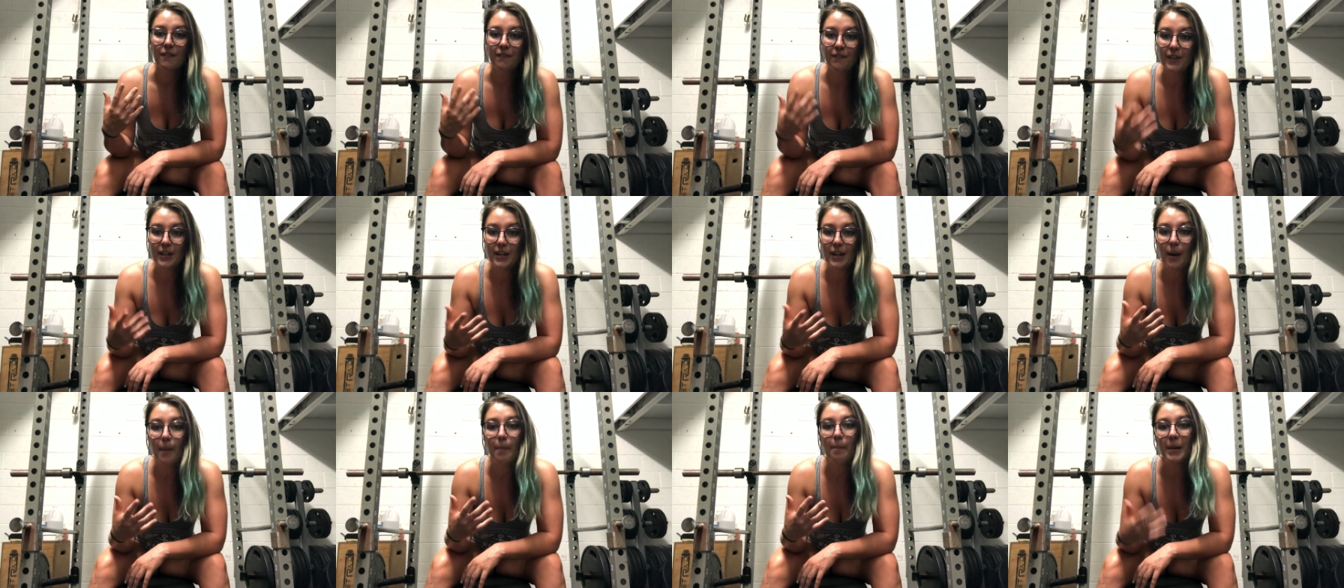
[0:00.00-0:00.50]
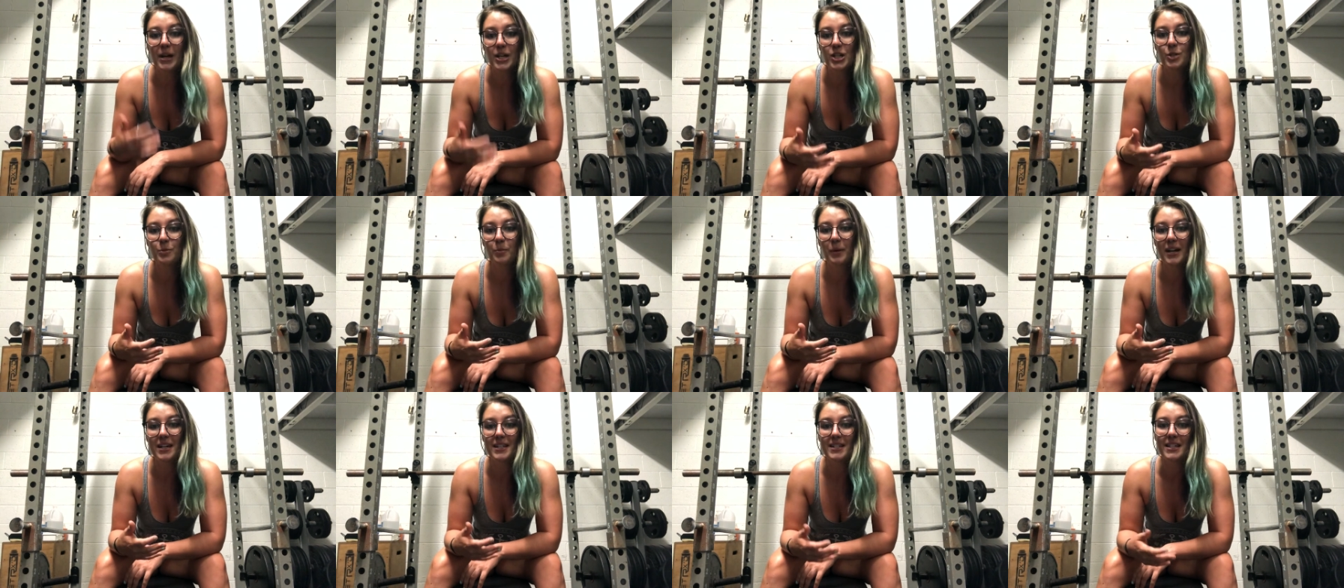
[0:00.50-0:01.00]
feet up
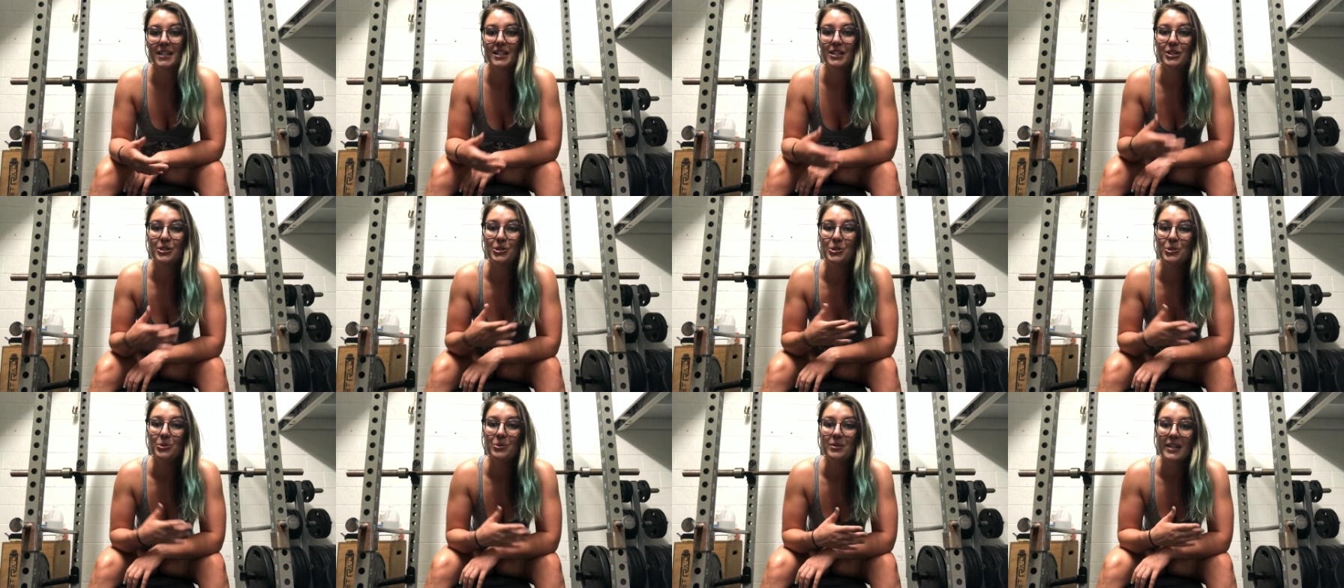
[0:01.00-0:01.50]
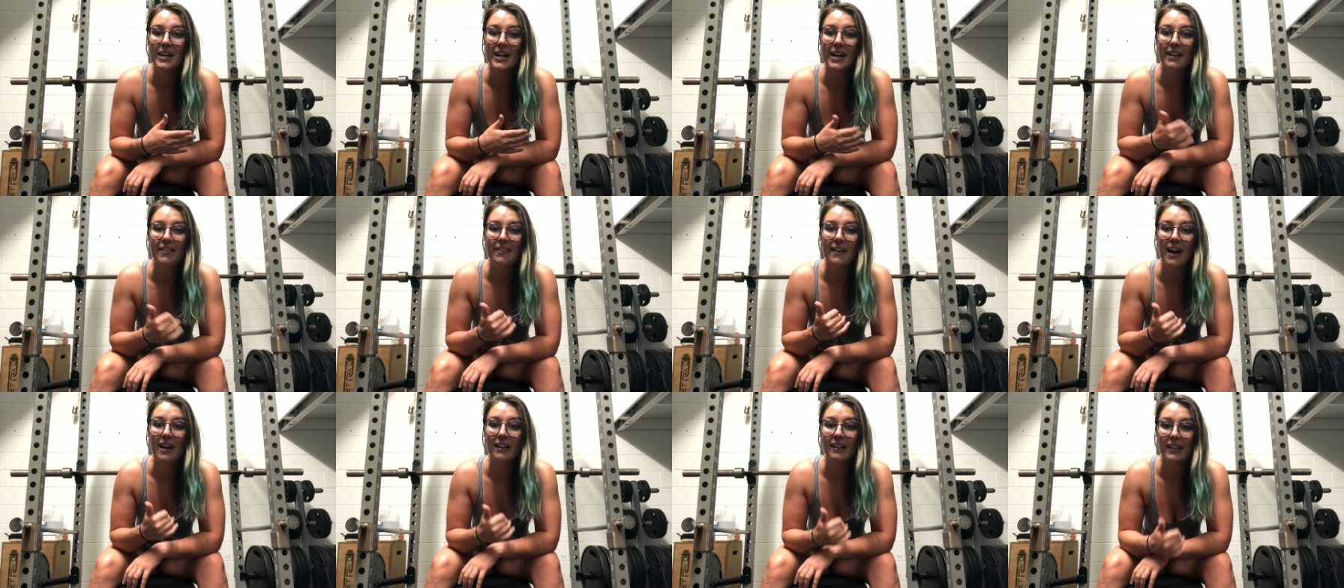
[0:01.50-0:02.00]
bench presses to
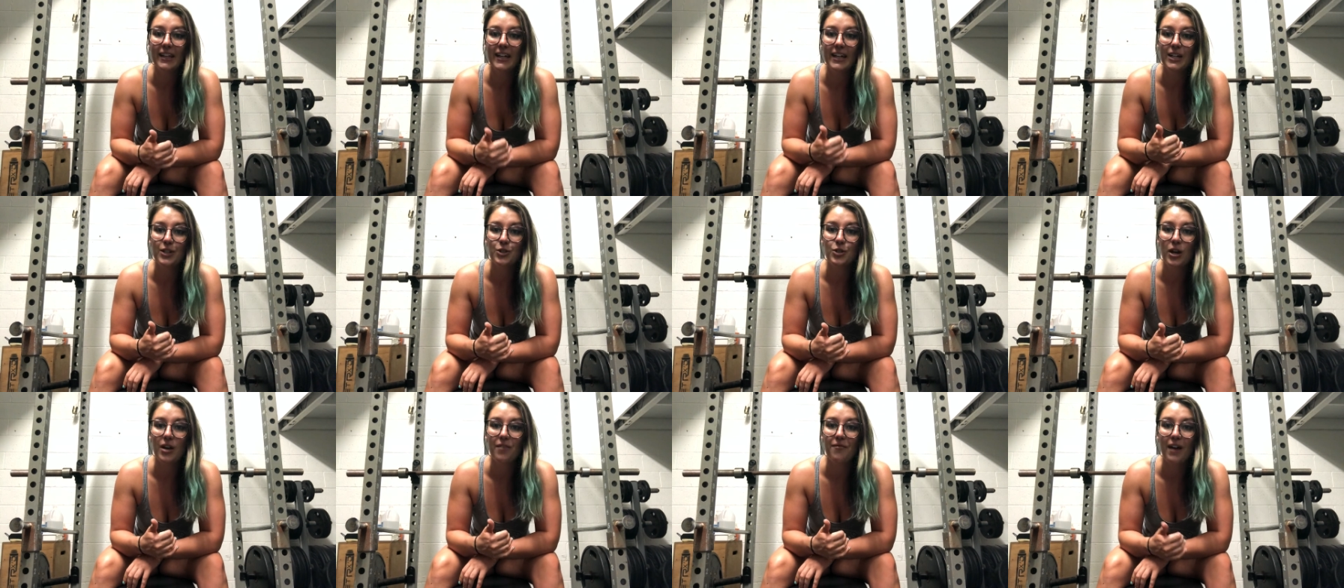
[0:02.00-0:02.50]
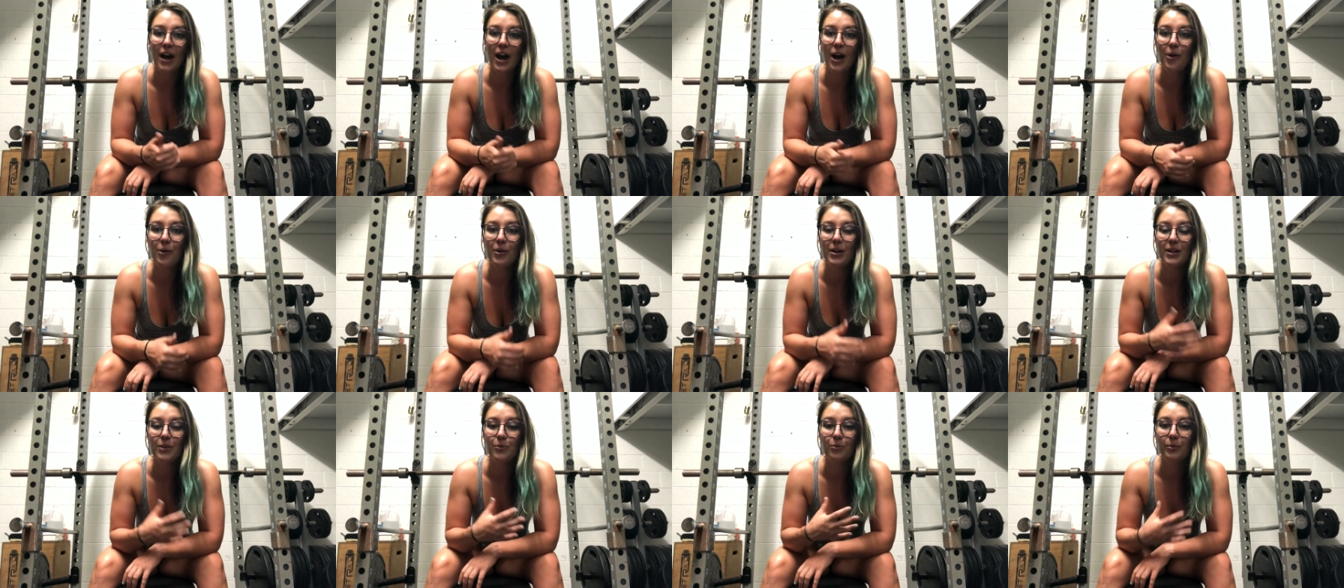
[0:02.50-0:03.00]
take that leg drive
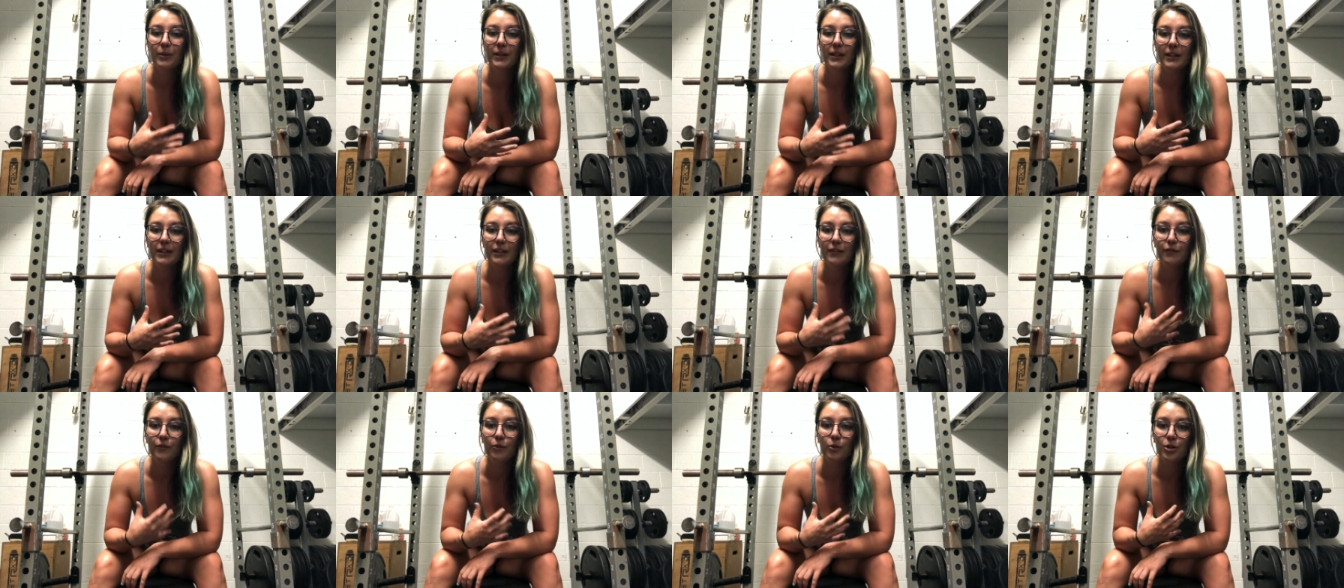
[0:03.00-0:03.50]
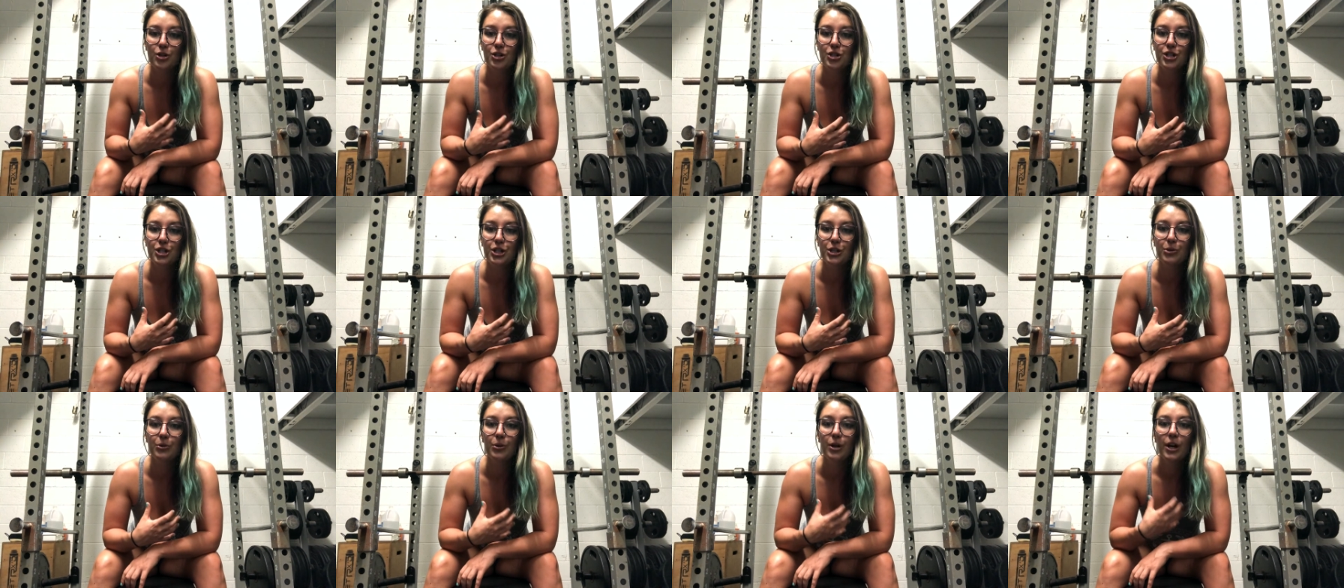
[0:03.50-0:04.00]
out and really force
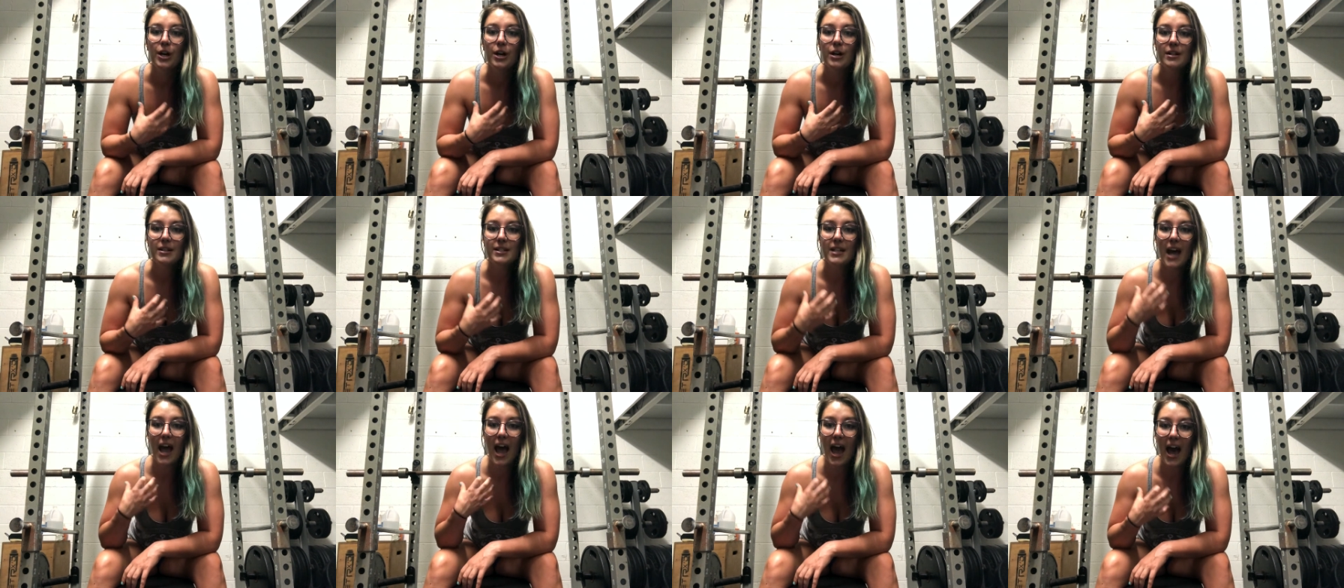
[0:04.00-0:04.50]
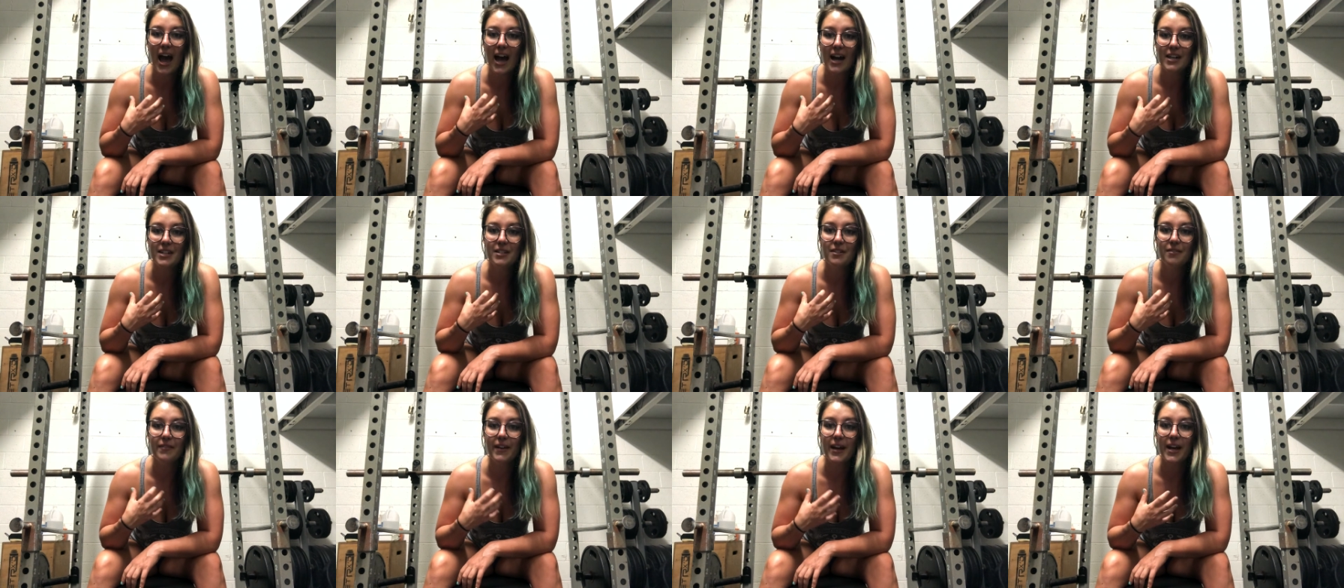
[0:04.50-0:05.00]
you to
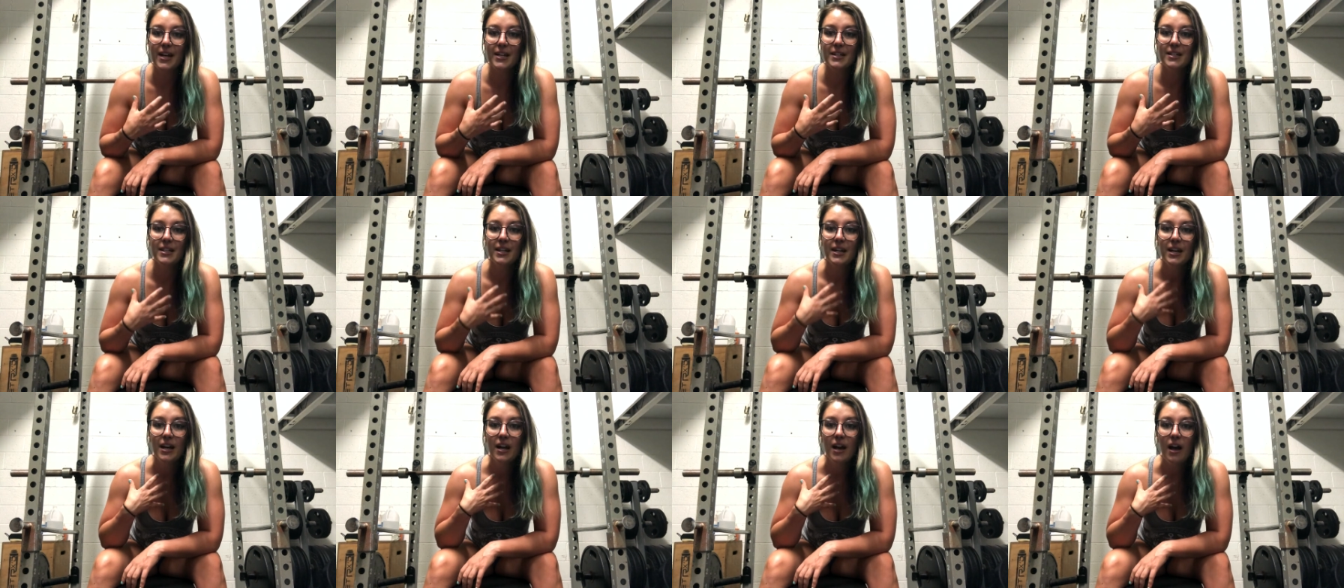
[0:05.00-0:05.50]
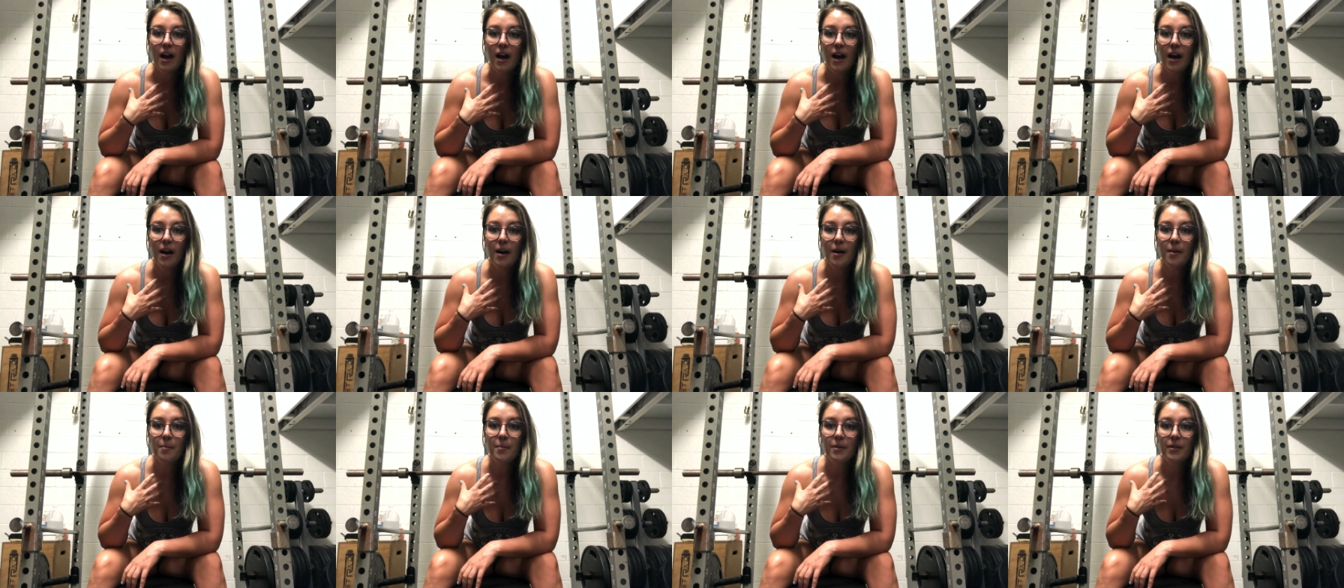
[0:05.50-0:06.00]
activate
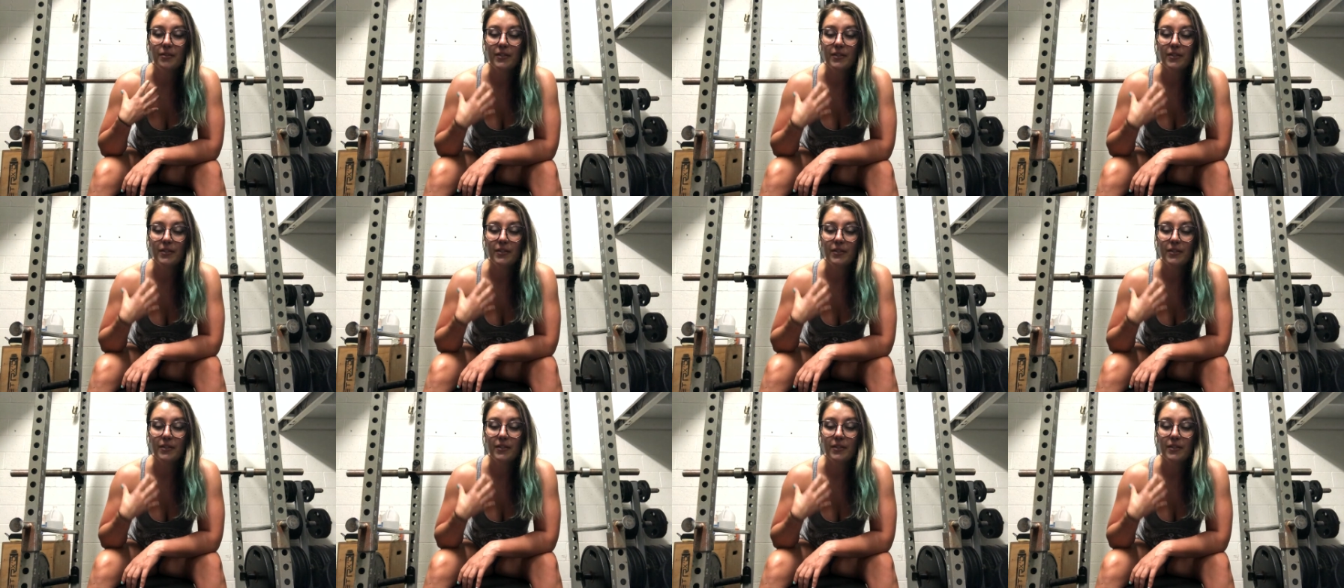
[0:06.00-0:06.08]
um,